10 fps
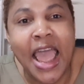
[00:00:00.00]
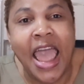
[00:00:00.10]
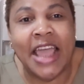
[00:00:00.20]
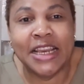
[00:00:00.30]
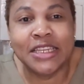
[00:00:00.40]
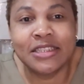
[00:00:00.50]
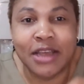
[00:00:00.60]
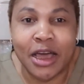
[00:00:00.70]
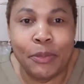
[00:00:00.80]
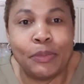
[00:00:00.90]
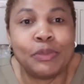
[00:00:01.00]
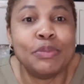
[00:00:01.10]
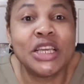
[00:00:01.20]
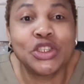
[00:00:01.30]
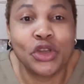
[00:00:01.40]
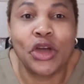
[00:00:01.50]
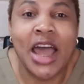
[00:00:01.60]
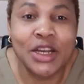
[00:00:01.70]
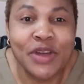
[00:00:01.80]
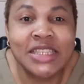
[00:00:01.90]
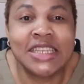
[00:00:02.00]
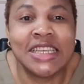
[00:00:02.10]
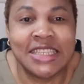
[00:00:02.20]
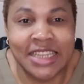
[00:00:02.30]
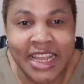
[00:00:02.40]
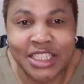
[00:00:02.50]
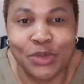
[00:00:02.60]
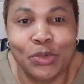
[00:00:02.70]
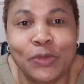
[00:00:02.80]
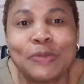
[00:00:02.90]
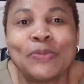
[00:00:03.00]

and make sure your handwriting is legible.